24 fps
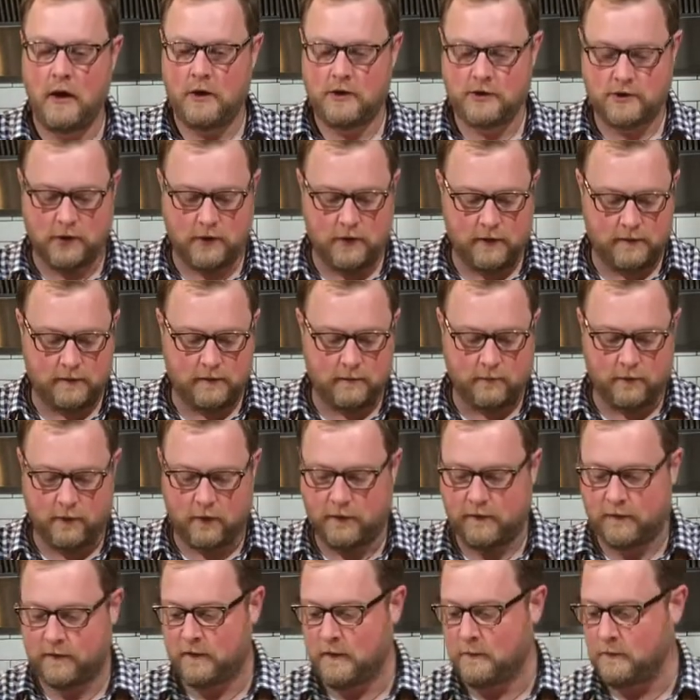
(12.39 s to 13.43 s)
Show you some
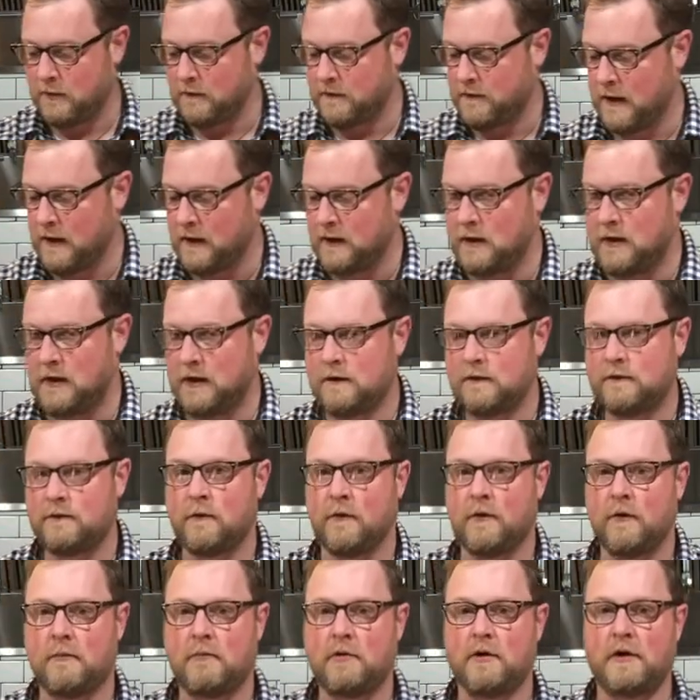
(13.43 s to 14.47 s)
real simple techniques
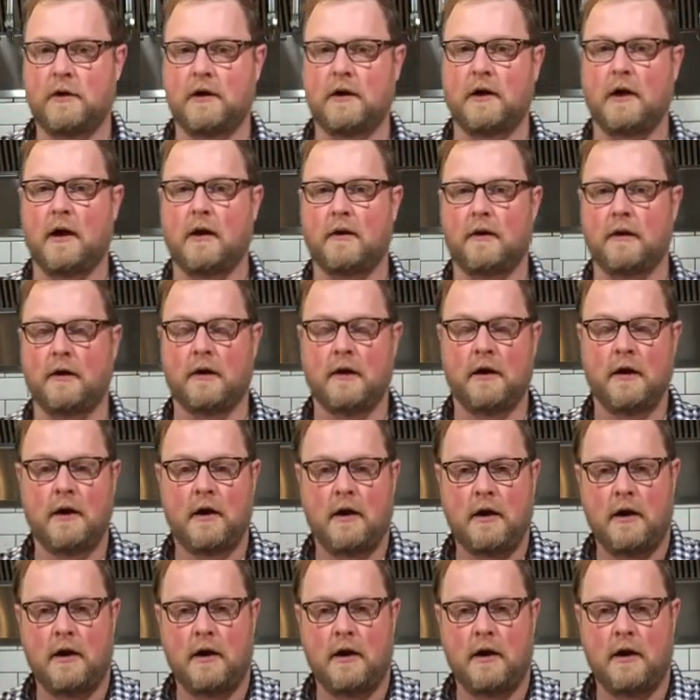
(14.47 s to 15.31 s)
for putting together